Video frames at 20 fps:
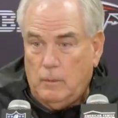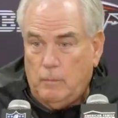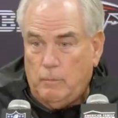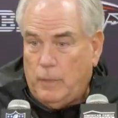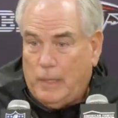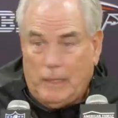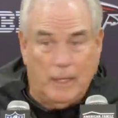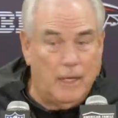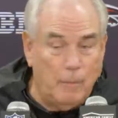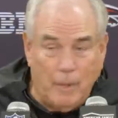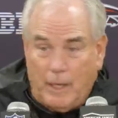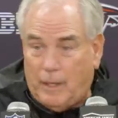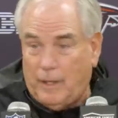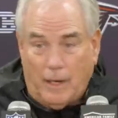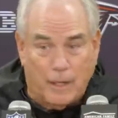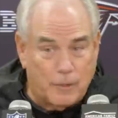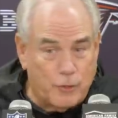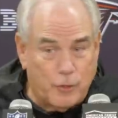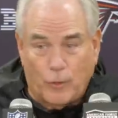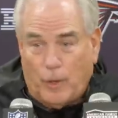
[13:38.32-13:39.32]
But he may
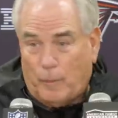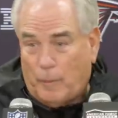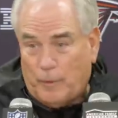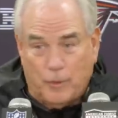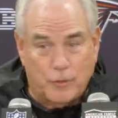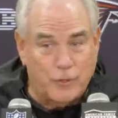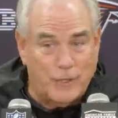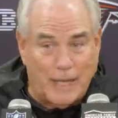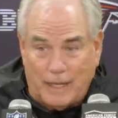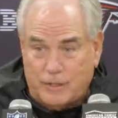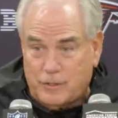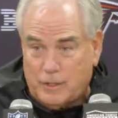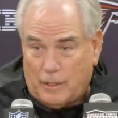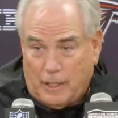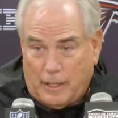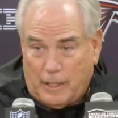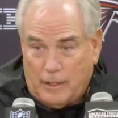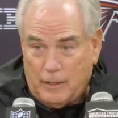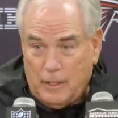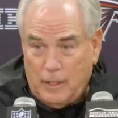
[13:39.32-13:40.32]
not show up in the stats a
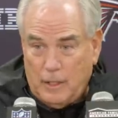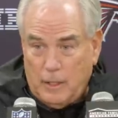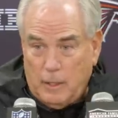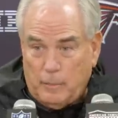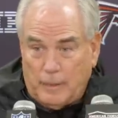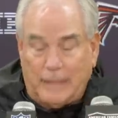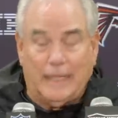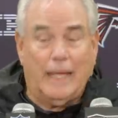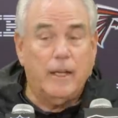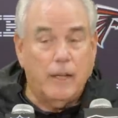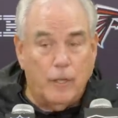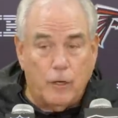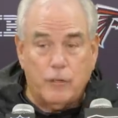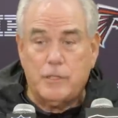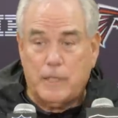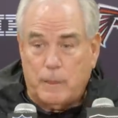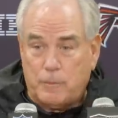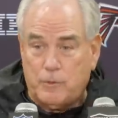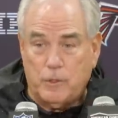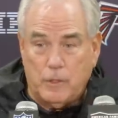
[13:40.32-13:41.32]
lot. But that
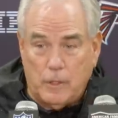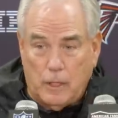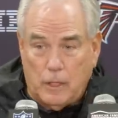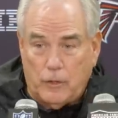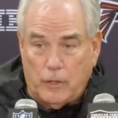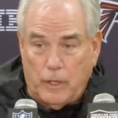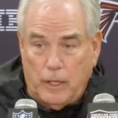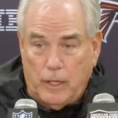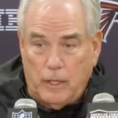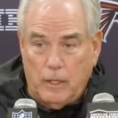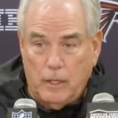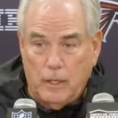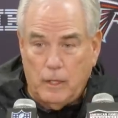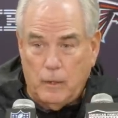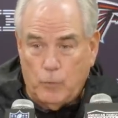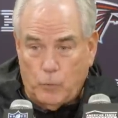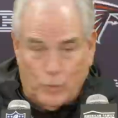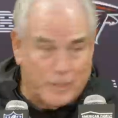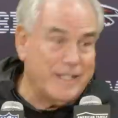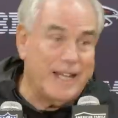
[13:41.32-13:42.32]
interception the other day
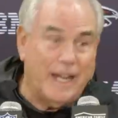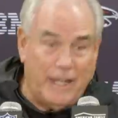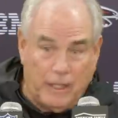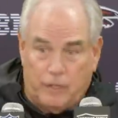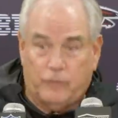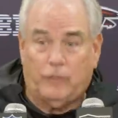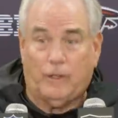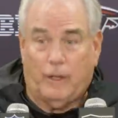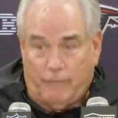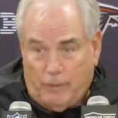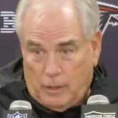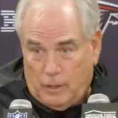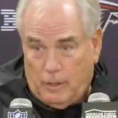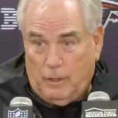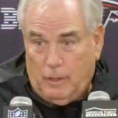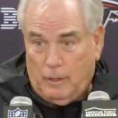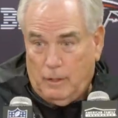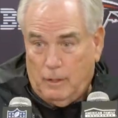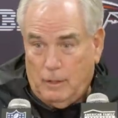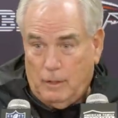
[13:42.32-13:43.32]
was 97
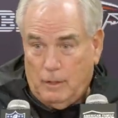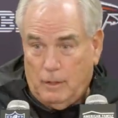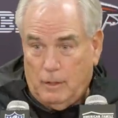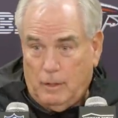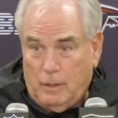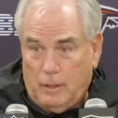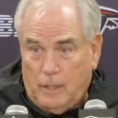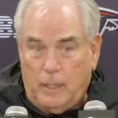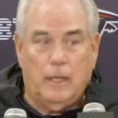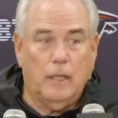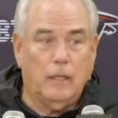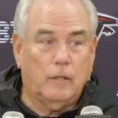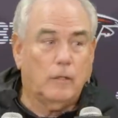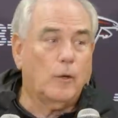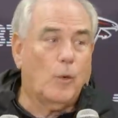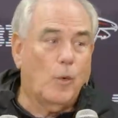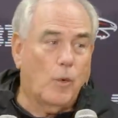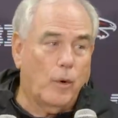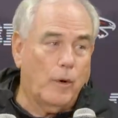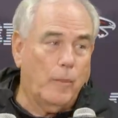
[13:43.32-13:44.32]
he hit the
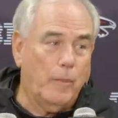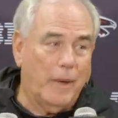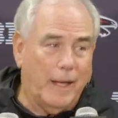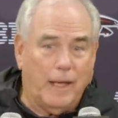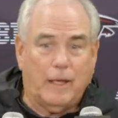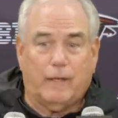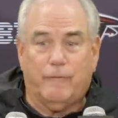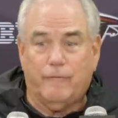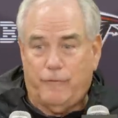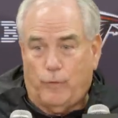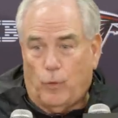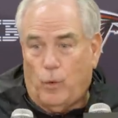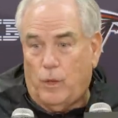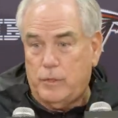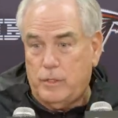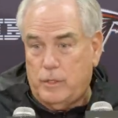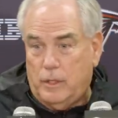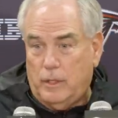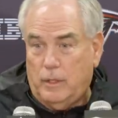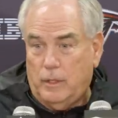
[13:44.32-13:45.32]
quarterback and
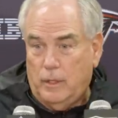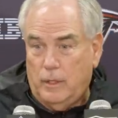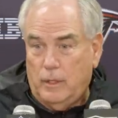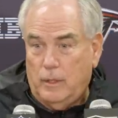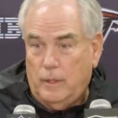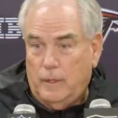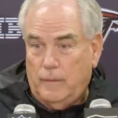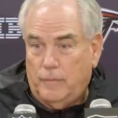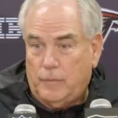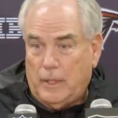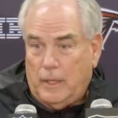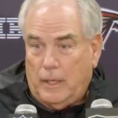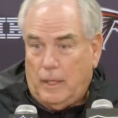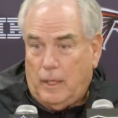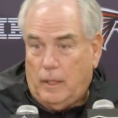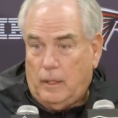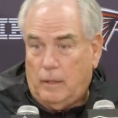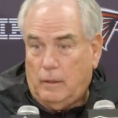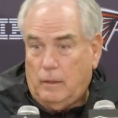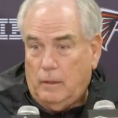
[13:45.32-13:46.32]
forced it.
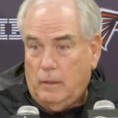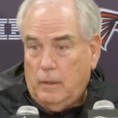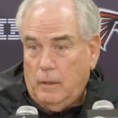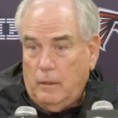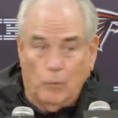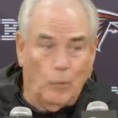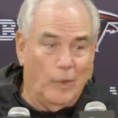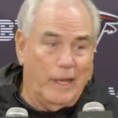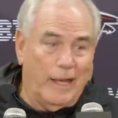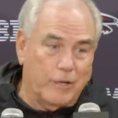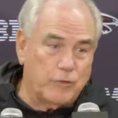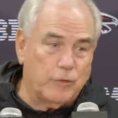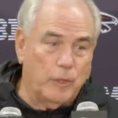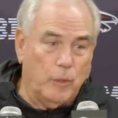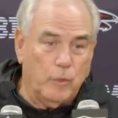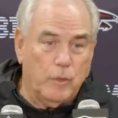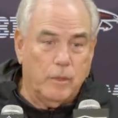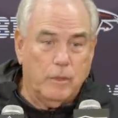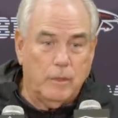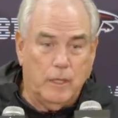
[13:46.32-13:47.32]
And we actually
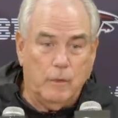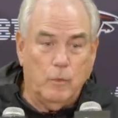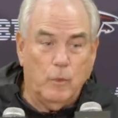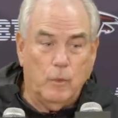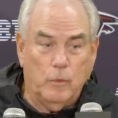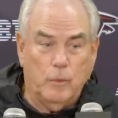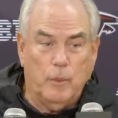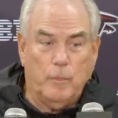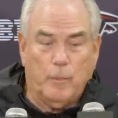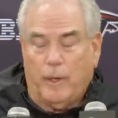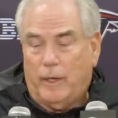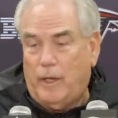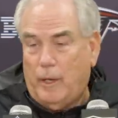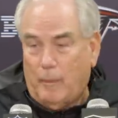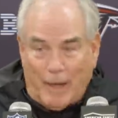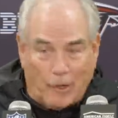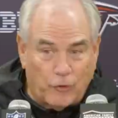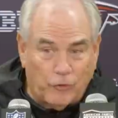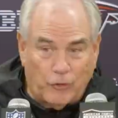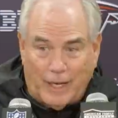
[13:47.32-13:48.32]
were, he, we played
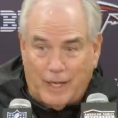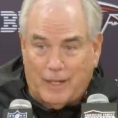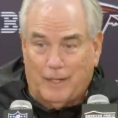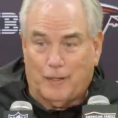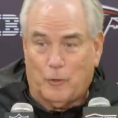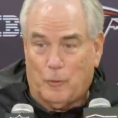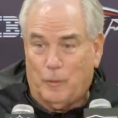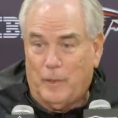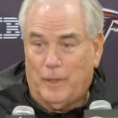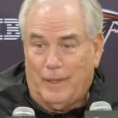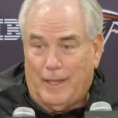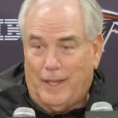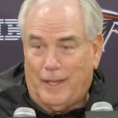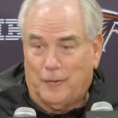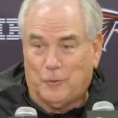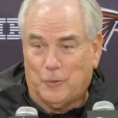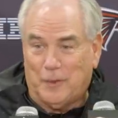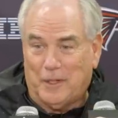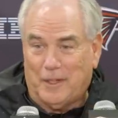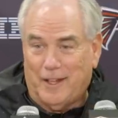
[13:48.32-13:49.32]
him outside a little bit
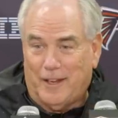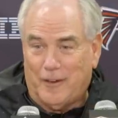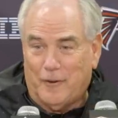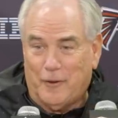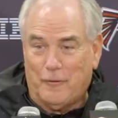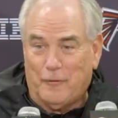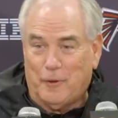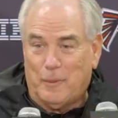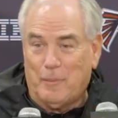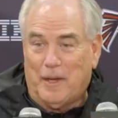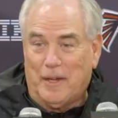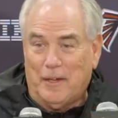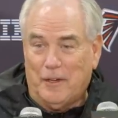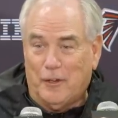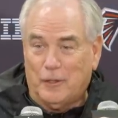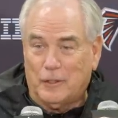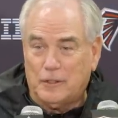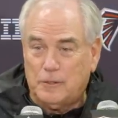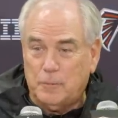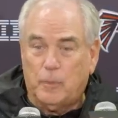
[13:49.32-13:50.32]
last week. I don't know if anybody
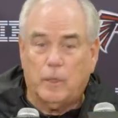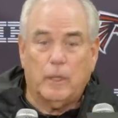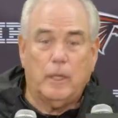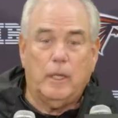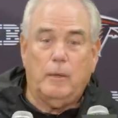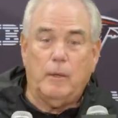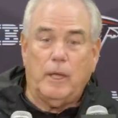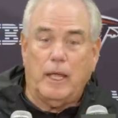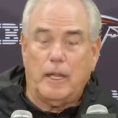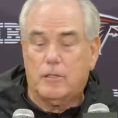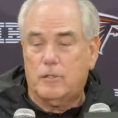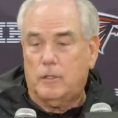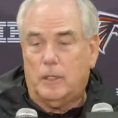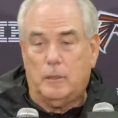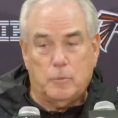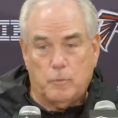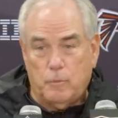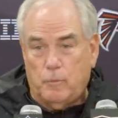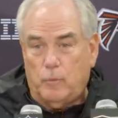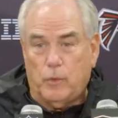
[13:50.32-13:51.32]
noticed, but he
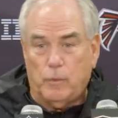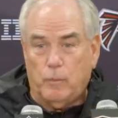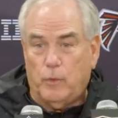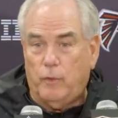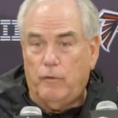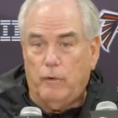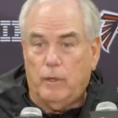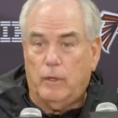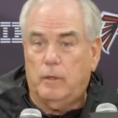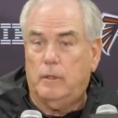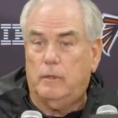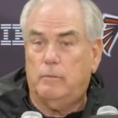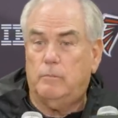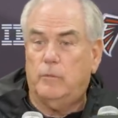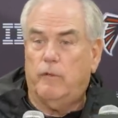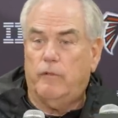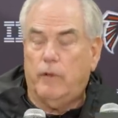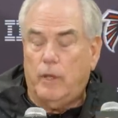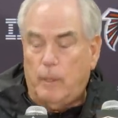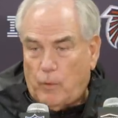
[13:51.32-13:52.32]
actually we're moving
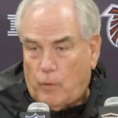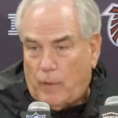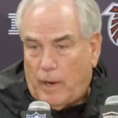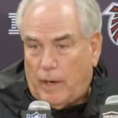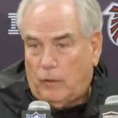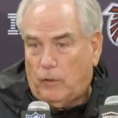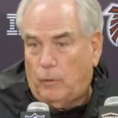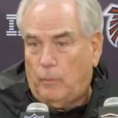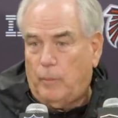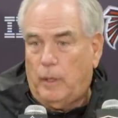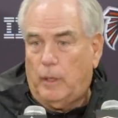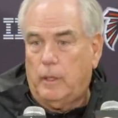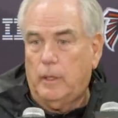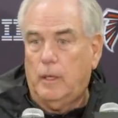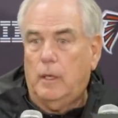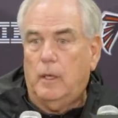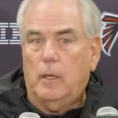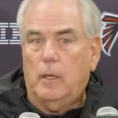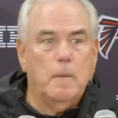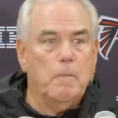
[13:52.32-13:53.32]
moving him around a little bit.
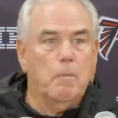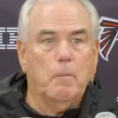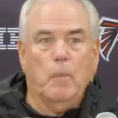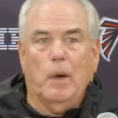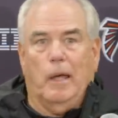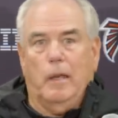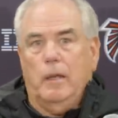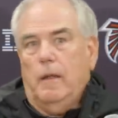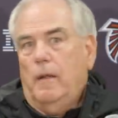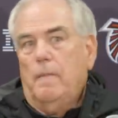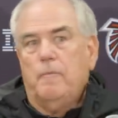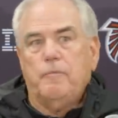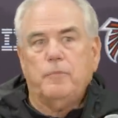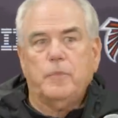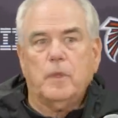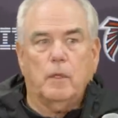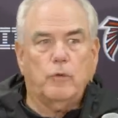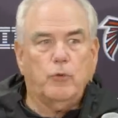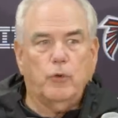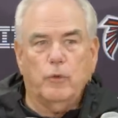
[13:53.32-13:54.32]
But
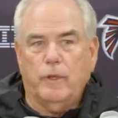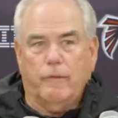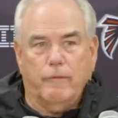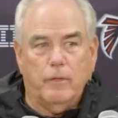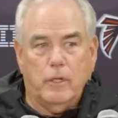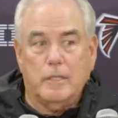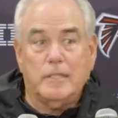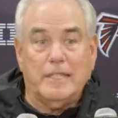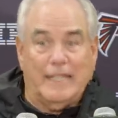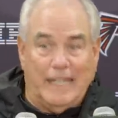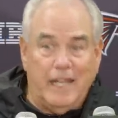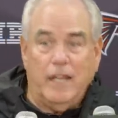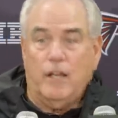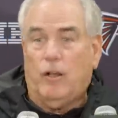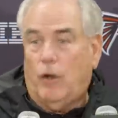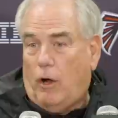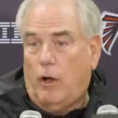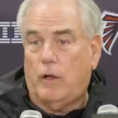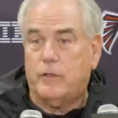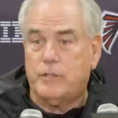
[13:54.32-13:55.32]
the truth of it is, he
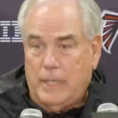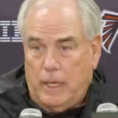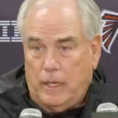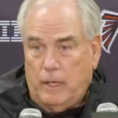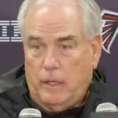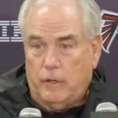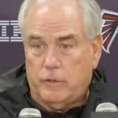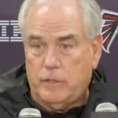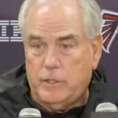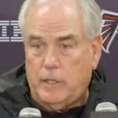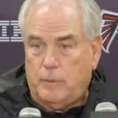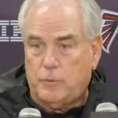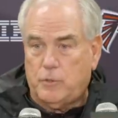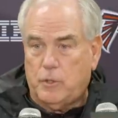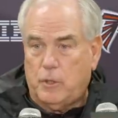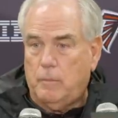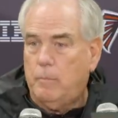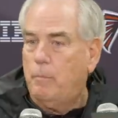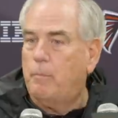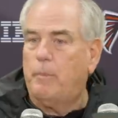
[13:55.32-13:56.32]
caused that
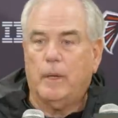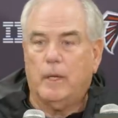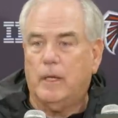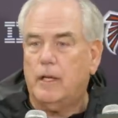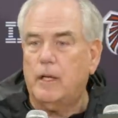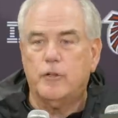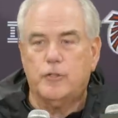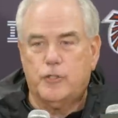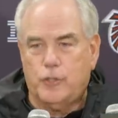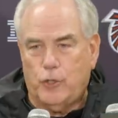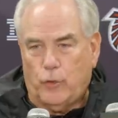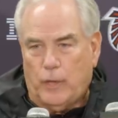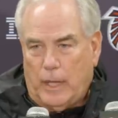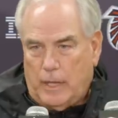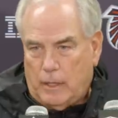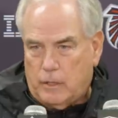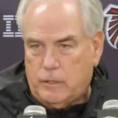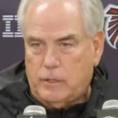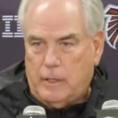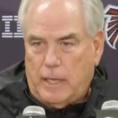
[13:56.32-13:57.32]
interception, but it doesn't show that
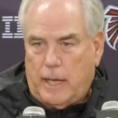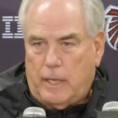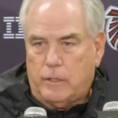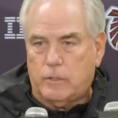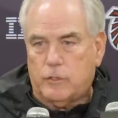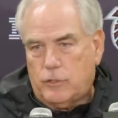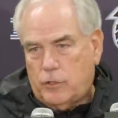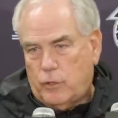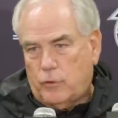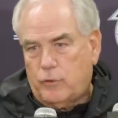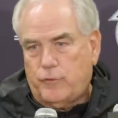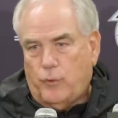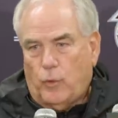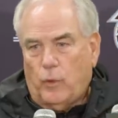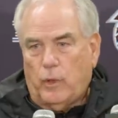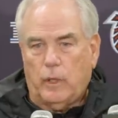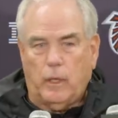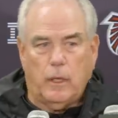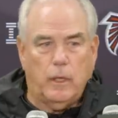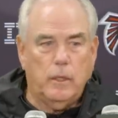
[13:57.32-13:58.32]
in the stats. It shows
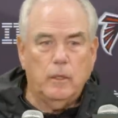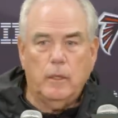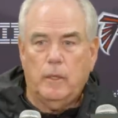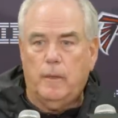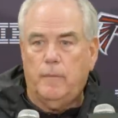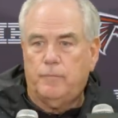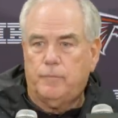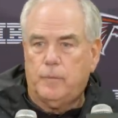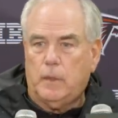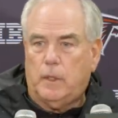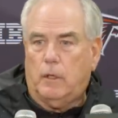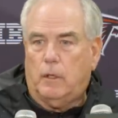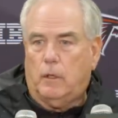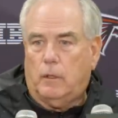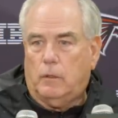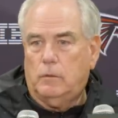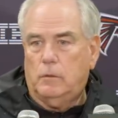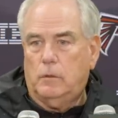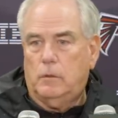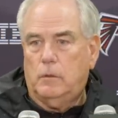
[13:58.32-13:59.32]
Foye, you
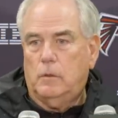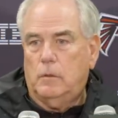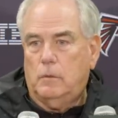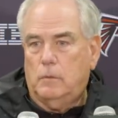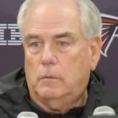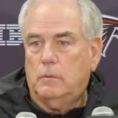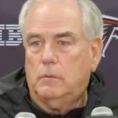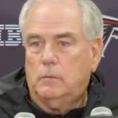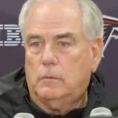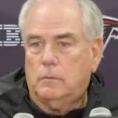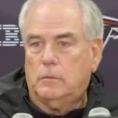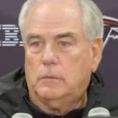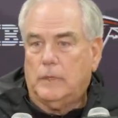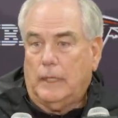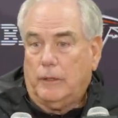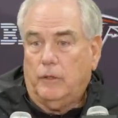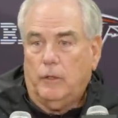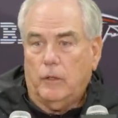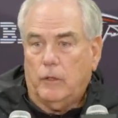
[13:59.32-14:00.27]
know, got the